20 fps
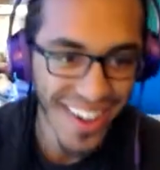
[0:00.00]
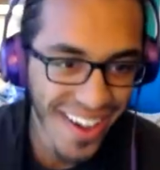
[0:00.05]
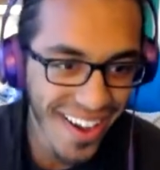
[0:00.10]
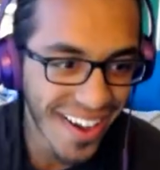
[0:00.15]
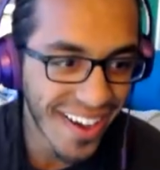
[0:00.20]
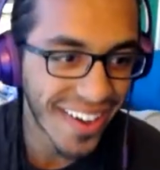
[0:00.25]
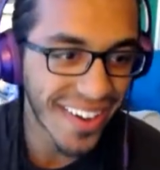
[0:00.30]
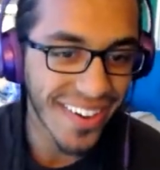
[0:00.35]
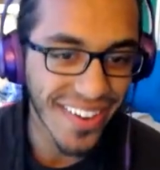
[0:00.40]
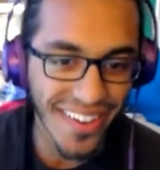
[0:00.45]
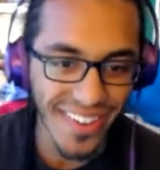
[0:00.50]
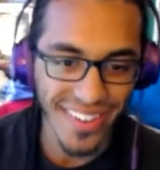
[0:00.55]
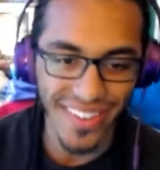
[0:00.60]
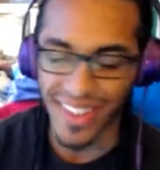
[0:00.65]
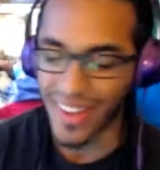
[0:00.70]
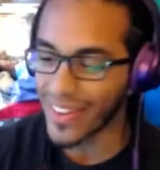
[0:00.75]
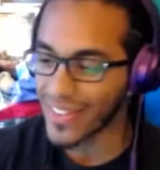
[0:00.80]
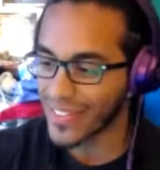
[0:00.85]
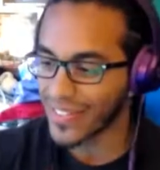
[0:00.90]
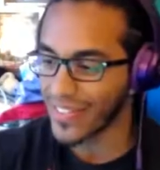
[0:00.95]
oh, that
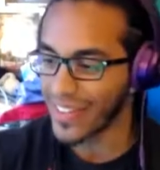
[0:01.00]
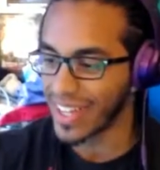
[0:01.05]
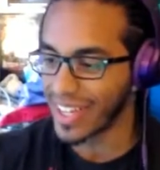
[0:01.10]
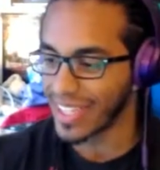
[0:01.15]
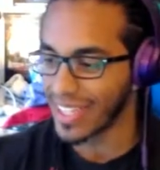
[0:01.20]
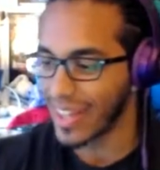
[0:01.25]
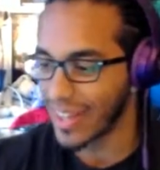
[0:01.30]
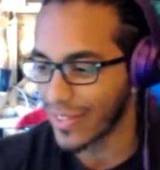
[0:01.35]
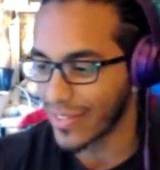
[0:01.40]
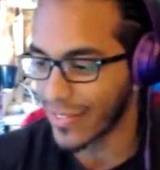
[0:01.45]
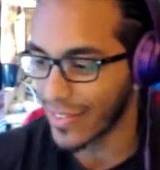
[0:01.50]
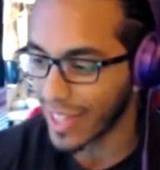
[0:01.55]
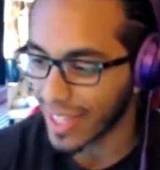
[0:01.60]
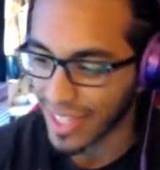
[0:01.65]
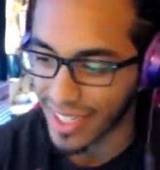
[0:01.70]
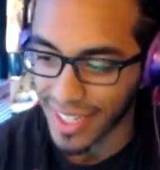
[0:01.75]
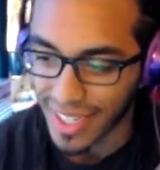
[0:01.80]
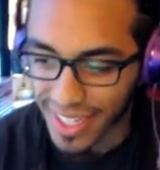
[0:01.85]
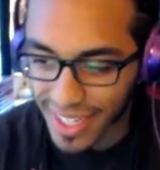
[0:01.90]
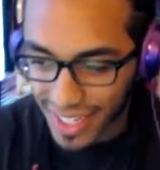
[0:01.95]
was fun. That was fun.
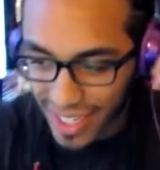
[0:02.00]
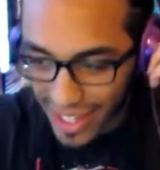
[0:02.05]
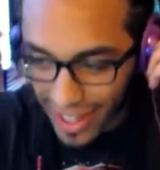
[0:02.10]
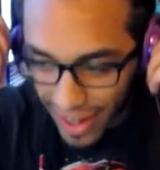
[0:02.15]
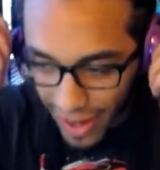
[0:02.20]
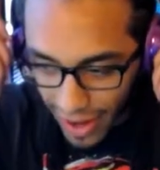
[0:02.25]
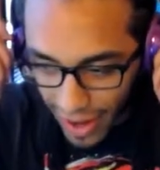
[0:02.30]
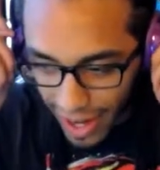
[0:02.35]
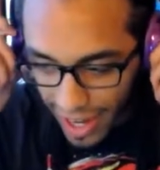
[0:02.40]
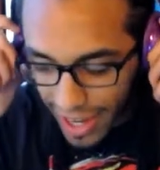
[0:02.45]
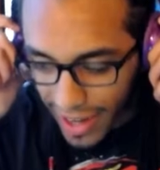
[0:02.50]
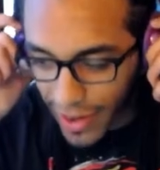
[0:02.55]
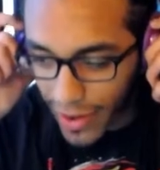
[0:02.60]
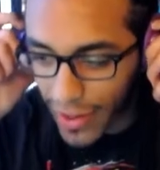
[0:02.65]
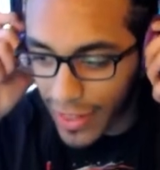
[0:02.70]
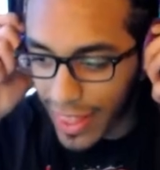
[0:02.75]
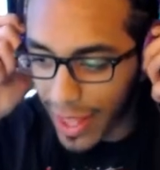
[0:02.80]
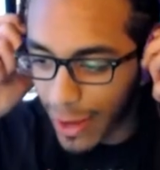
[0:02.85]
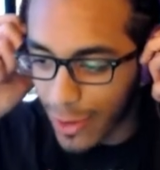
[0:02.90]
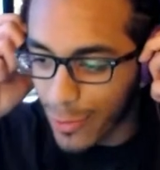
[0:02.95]
All right, you know
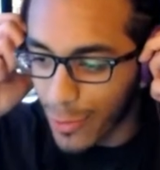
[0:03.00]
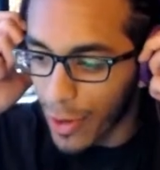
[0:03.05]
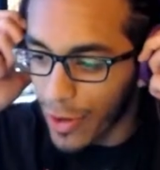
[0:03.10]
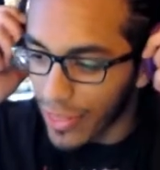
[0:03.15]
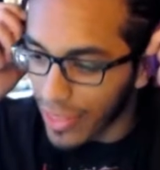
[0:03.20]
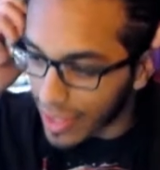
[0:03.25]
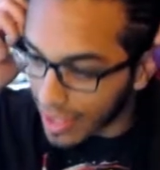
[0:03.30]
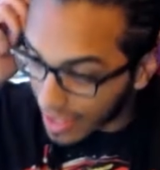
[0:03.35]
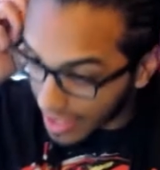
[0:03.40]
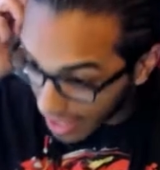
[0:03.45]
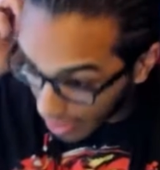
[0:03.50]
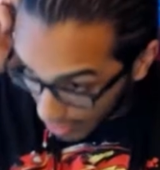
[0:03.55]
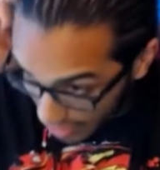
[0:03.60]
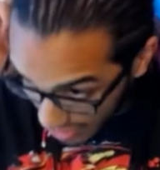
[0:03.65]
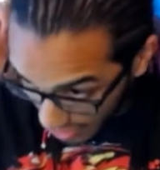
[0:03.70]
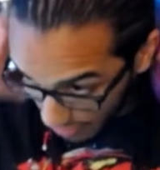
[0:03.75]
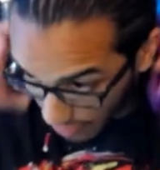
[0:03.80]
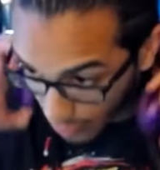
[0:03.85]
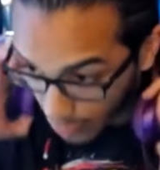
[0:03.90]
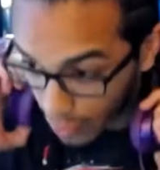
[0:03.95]
that was worth it. That was
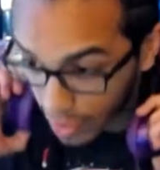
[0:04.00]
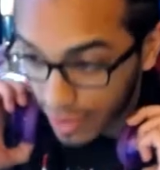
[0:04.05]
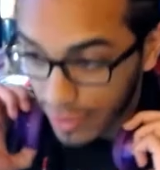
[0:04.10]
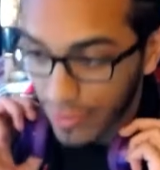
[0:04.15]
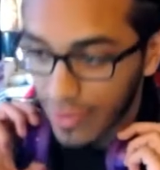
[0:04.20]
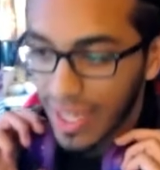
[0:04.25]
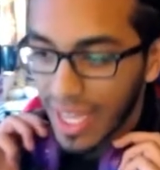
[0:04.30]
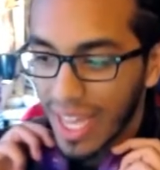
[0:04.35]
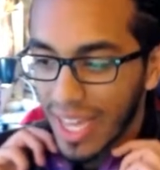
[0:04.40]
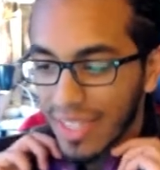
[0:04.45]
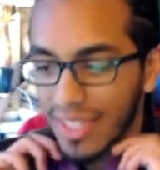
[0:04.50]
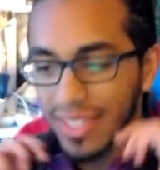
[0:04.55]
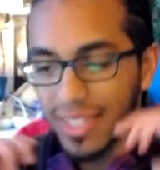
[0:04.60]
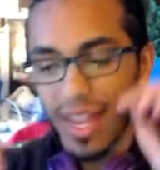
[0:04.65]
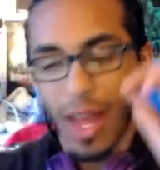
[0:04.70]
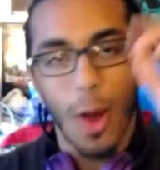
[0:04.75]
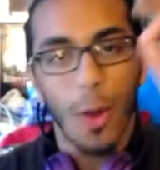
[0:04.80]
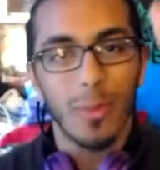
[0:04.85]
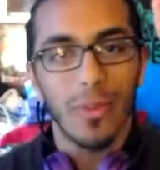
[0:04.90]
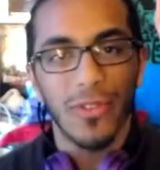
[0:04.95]
definitely worth the reaction. I
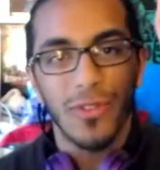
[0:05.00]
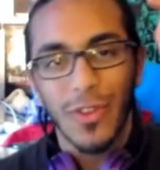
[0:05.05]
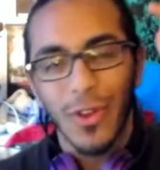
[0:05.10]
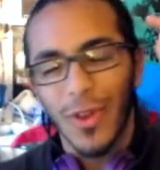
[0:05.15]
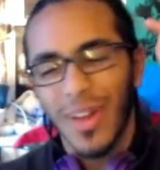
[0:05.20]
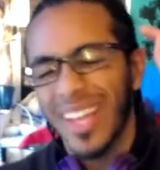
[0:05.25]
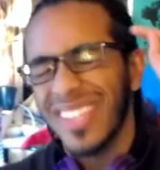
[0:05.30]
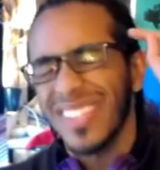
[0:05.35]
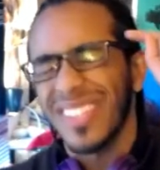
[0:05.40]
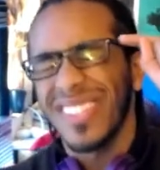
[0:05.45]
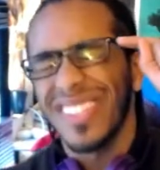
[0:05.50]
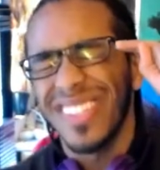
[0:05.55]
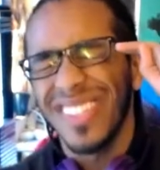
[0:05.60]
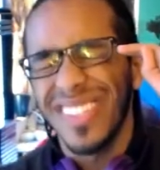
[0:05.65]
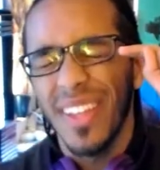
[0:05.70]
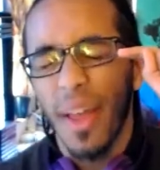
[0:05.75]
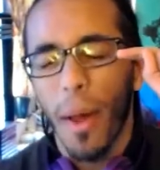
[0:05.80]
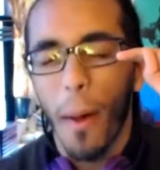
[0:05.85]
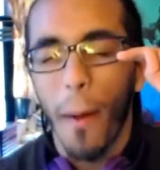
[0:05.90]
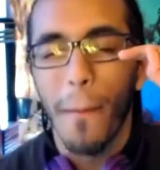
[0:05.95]
hope this video gets
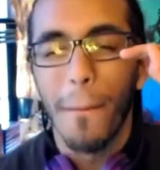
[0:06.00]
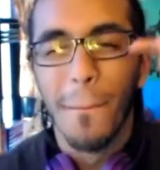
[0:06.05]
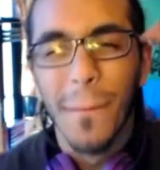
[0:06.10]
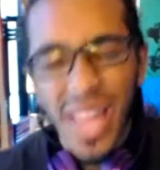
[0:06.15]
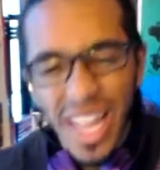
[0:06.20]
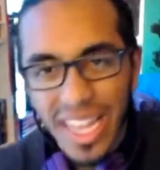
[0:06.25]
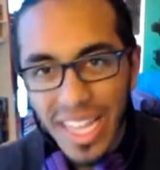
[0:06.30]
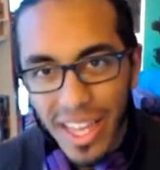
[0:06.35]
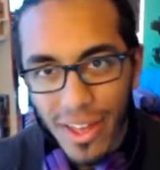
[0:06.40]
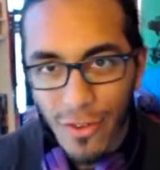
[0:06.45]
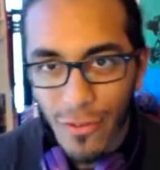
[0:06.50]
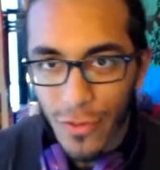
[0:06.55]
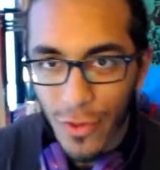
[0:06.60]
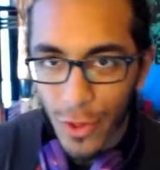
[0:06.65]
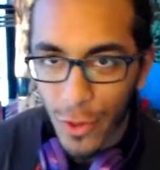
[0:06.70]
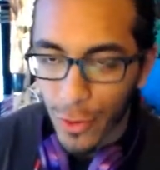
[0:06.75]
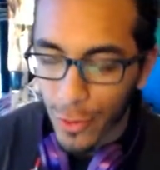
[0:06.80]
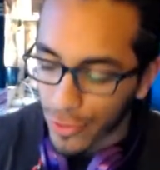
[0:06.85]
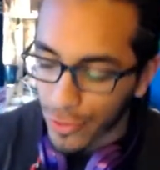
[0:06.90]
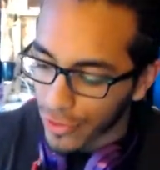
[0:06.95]
a million
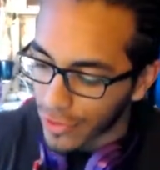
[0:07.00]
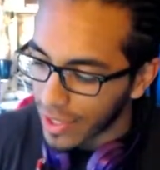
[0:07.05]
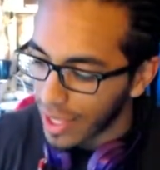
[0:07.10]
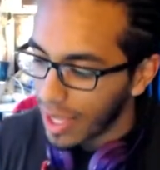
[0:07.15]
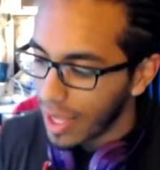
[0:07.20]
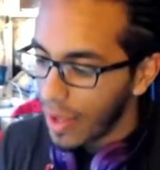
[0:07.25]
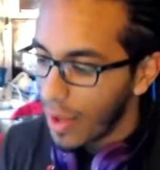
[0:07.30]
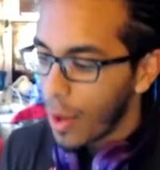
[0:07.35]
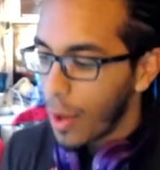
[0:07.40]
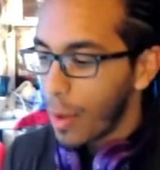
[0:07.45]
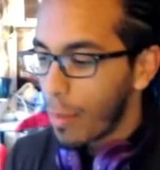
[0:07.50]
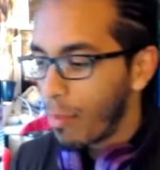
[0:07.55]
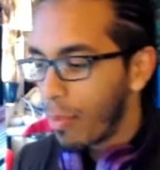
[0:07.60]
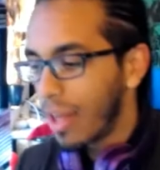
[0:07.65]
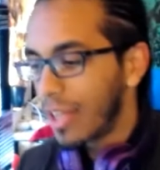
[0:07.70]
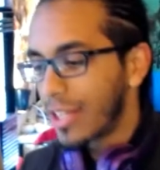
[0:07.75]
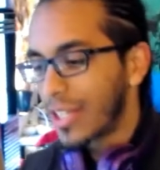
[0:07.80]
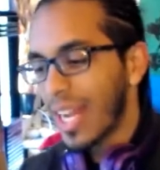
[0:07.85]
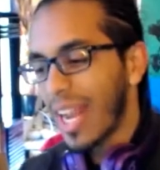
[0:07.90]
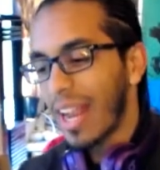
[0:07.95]
views.
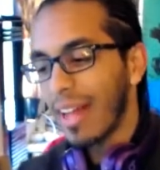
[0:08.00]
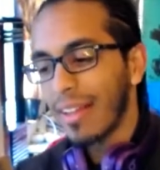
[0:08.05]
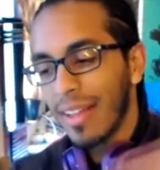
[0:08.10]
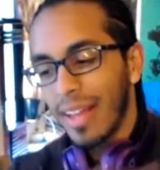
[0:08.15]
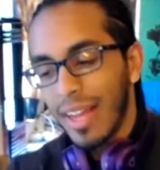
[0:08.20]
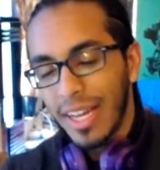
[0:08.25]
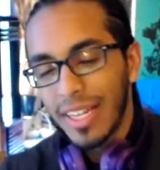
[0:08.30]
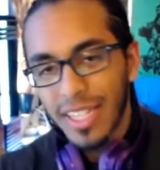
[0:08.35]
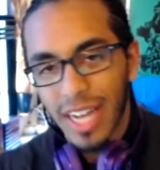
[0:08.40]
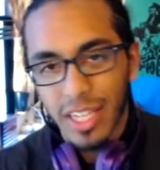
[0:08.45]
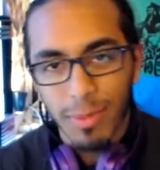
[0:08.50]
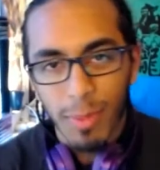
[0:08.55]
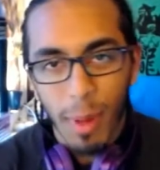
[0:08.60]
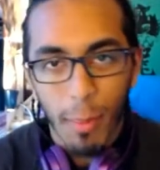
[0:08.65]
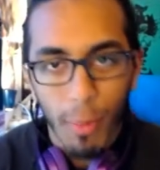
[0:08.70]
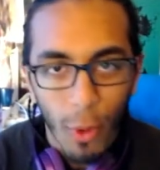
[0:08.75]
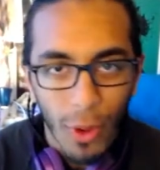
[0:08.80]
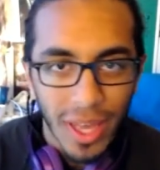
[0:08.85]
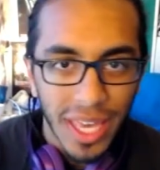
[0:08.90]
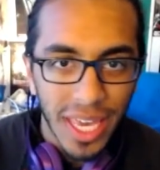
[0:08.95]
But shout out, shout out to my
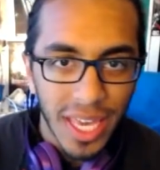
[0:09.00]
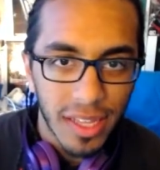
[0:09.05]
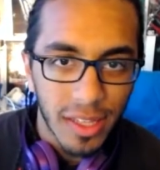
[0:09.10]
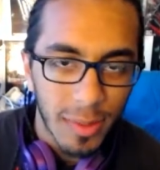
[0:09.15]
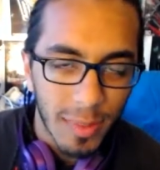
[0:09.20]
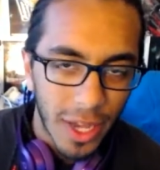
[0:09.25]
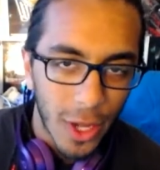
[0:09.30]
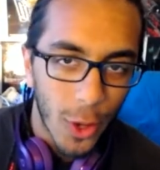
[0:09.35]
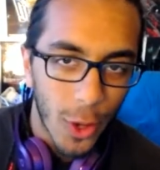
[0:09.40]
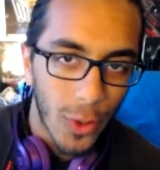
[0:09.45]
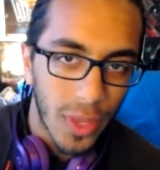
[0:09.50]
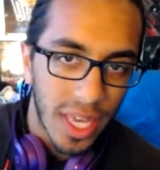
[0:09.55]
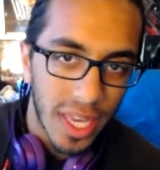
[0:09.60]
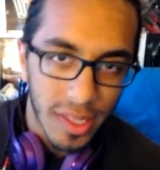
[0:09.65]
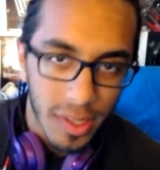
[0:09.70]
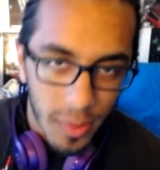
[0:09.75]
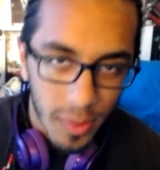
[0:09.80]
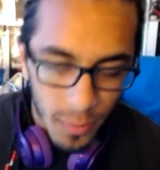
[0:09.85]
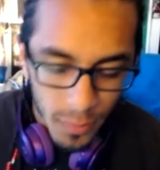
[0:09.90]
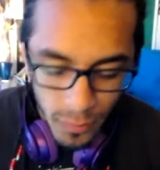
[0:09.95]
boy Geekdom. I know
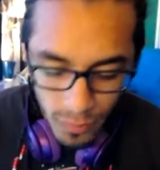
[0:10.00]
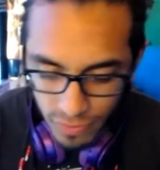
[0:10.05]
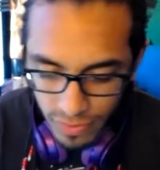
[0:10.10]
Geekdom.